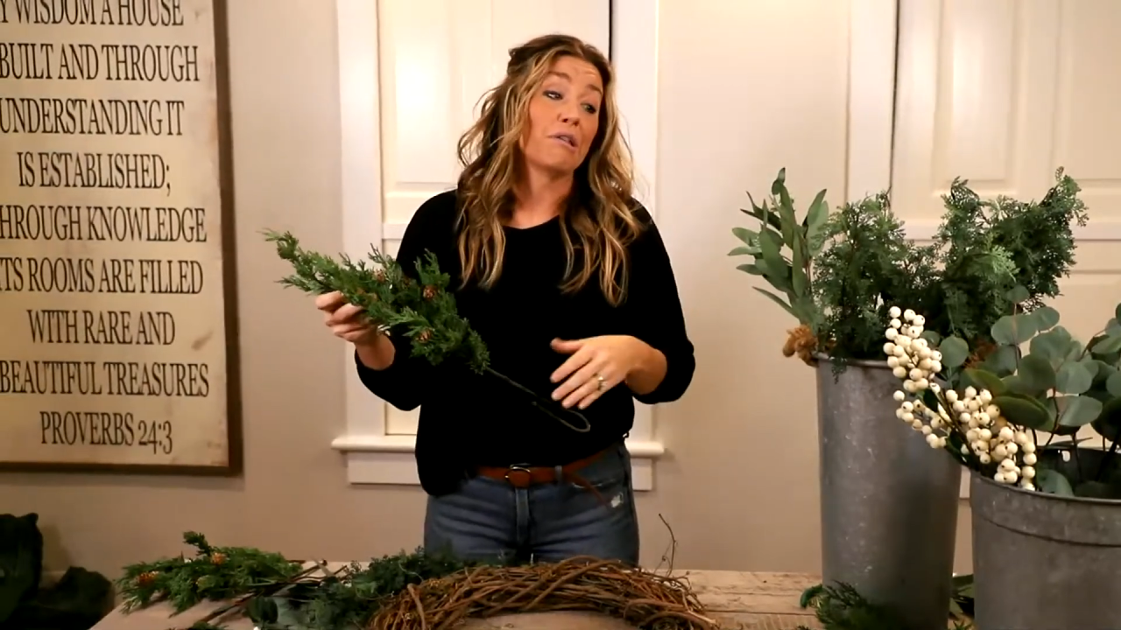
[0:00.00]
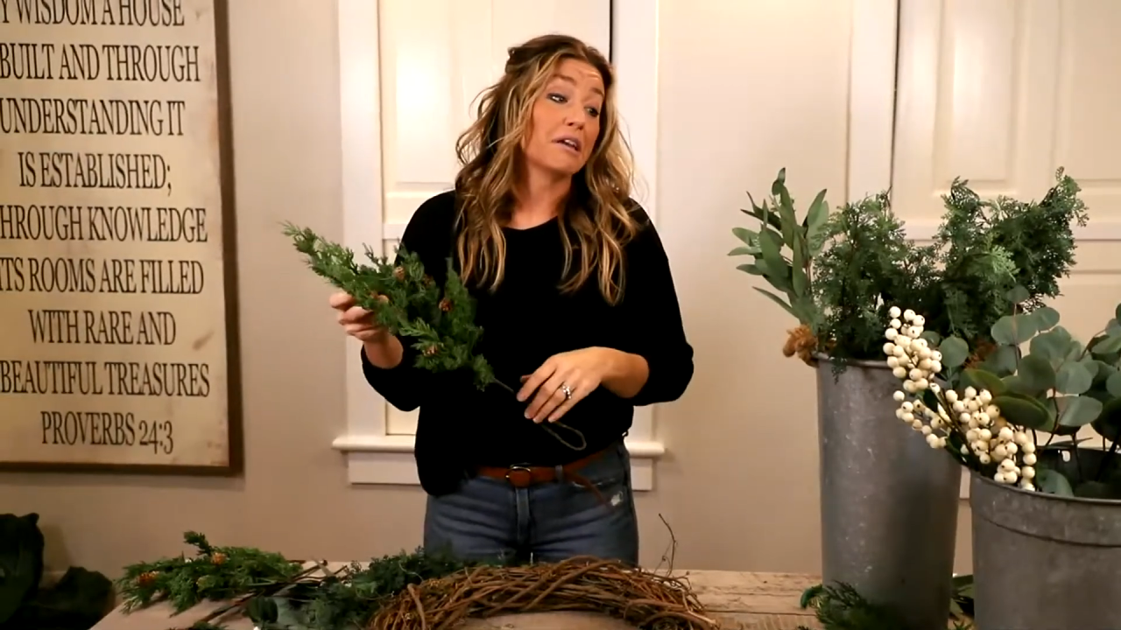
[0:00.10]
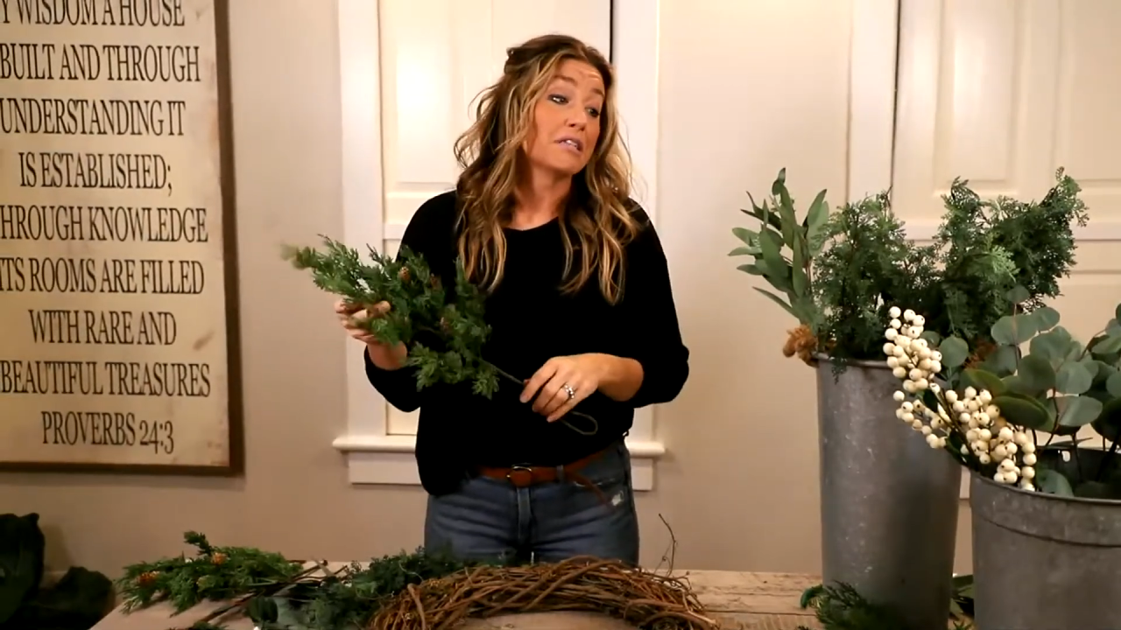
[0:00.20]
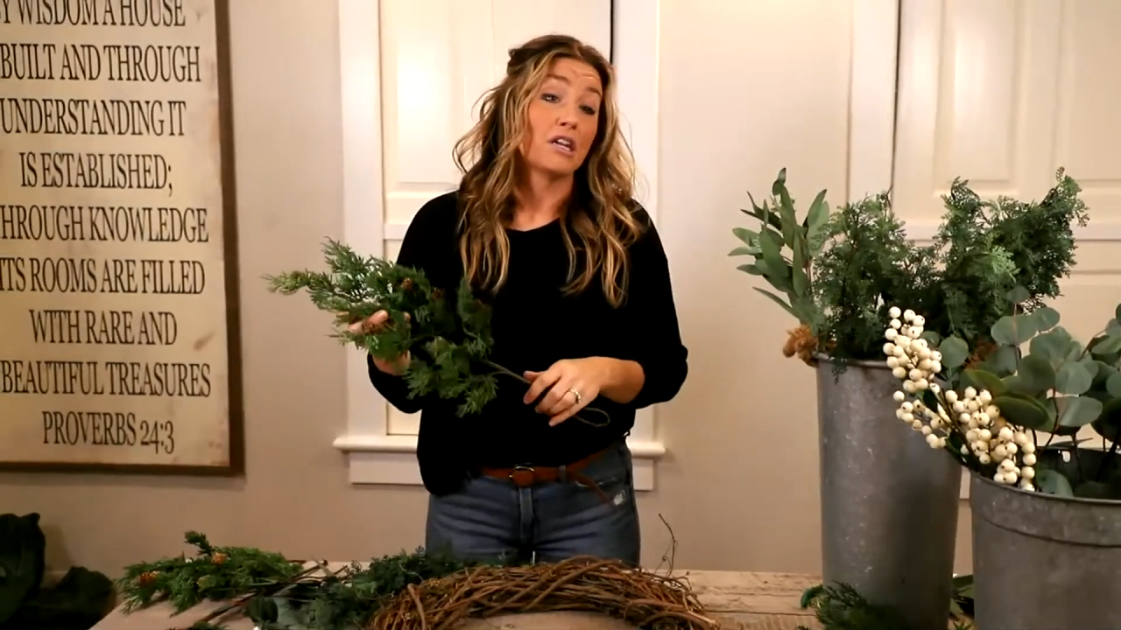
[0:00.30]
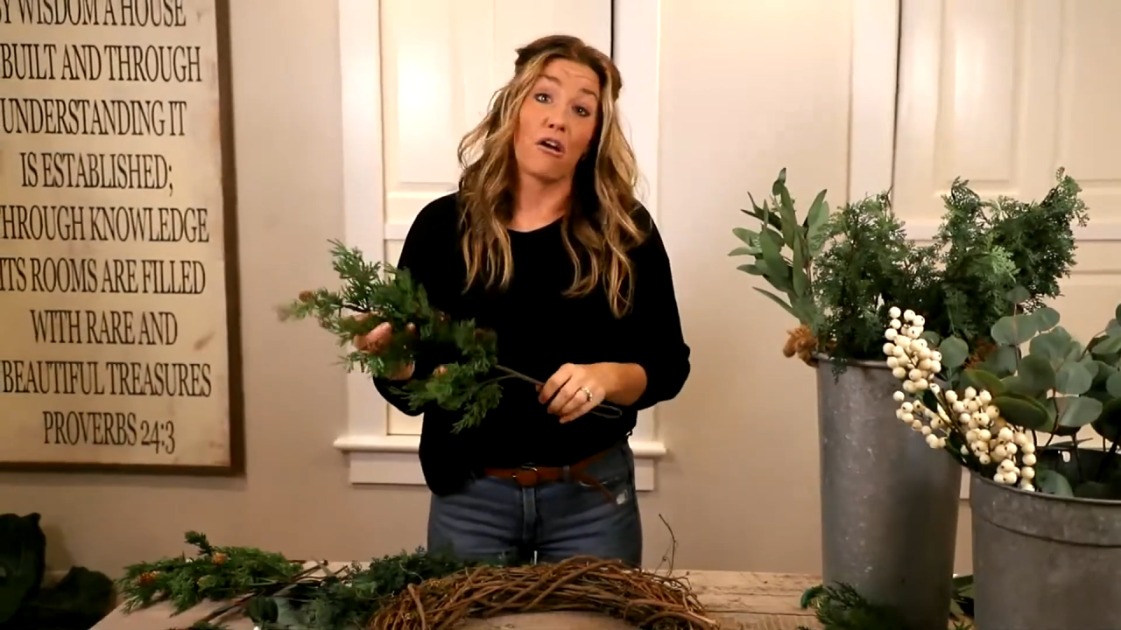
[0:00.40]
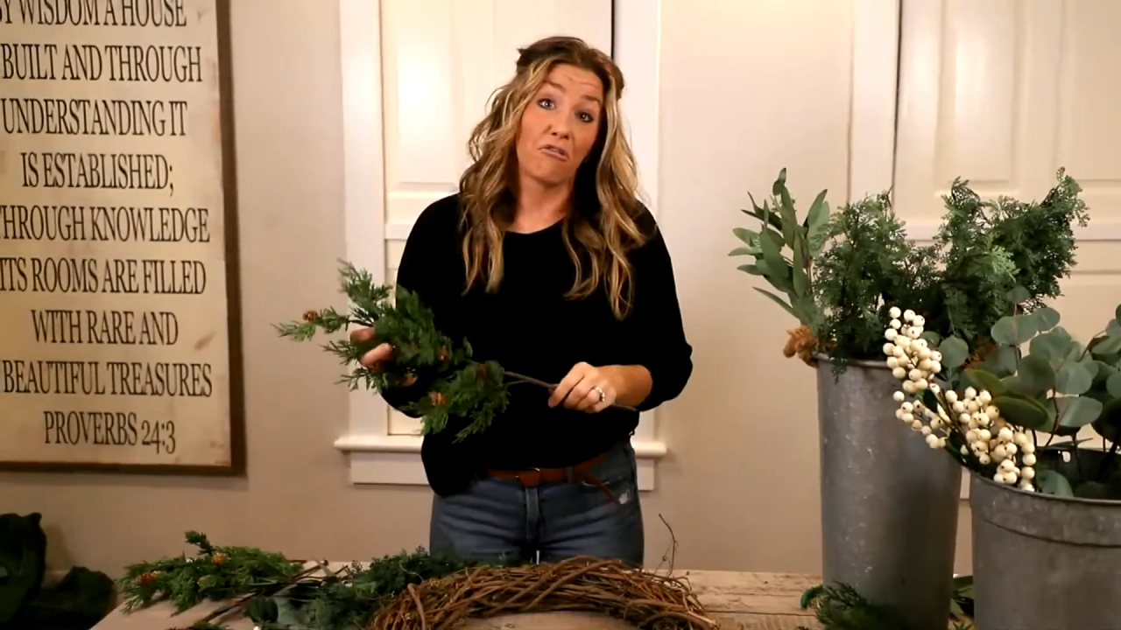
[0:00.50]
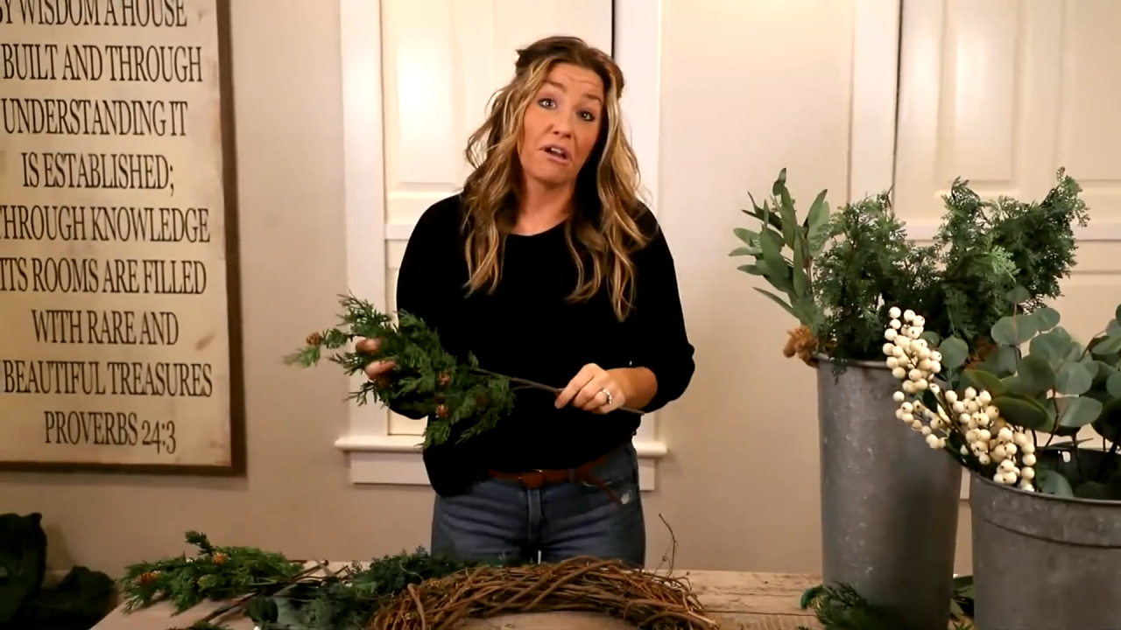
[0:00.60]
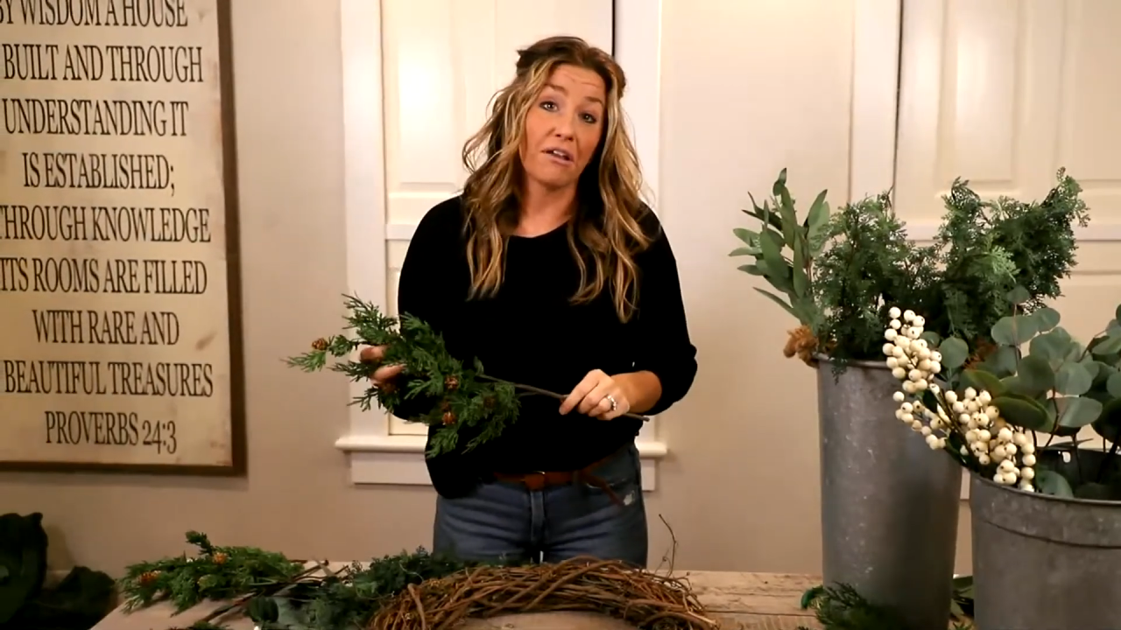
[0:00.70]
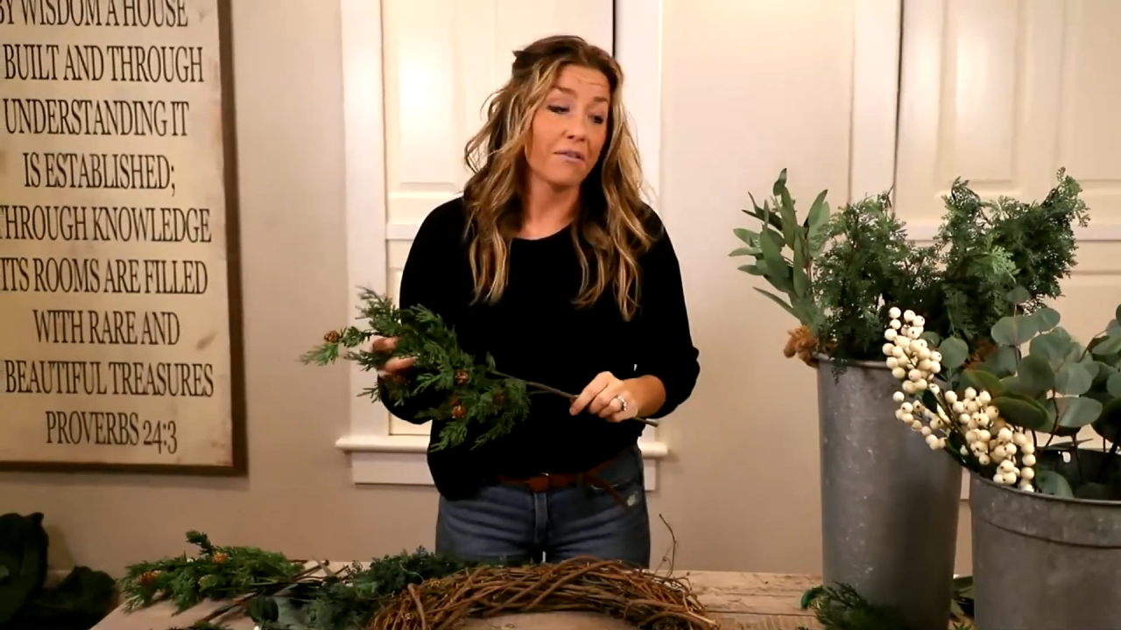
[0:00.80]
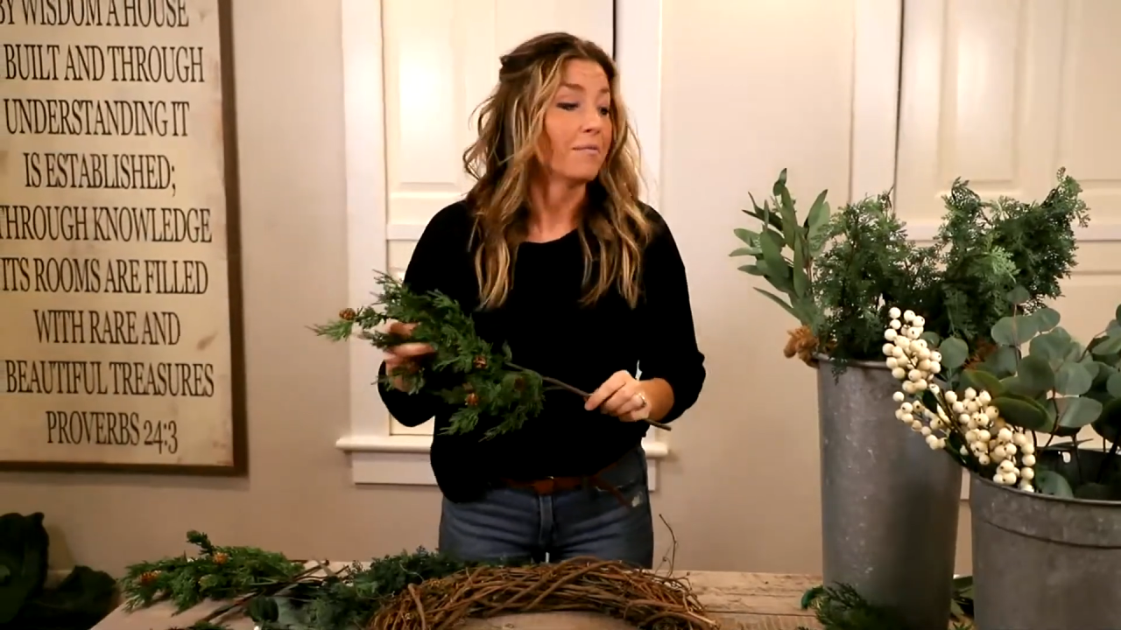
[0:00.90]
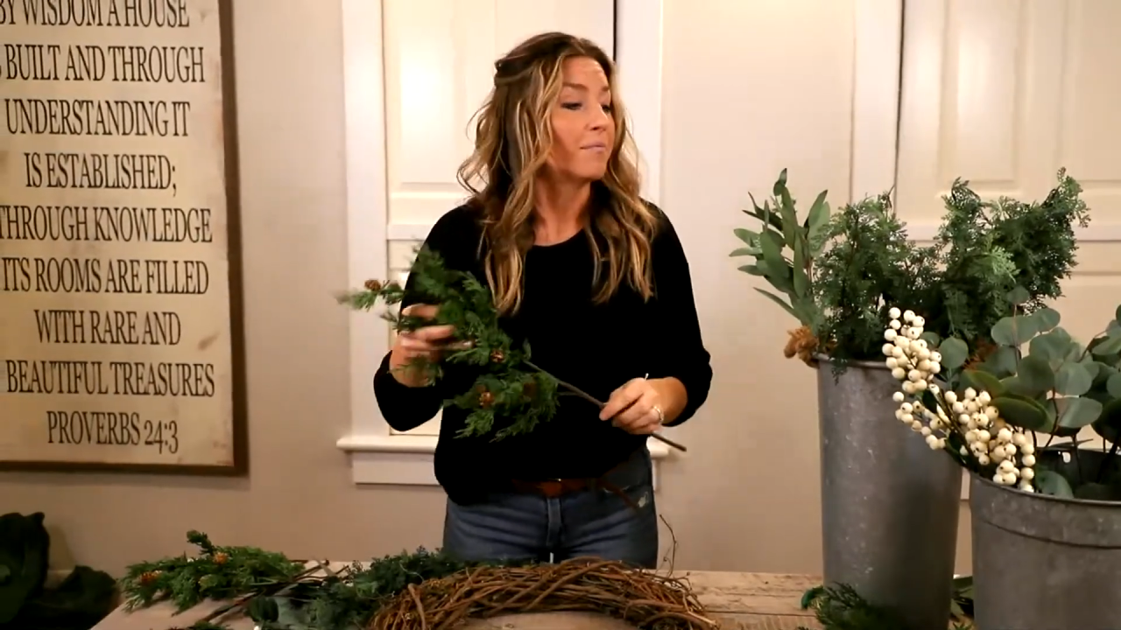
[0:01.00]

that it's not real,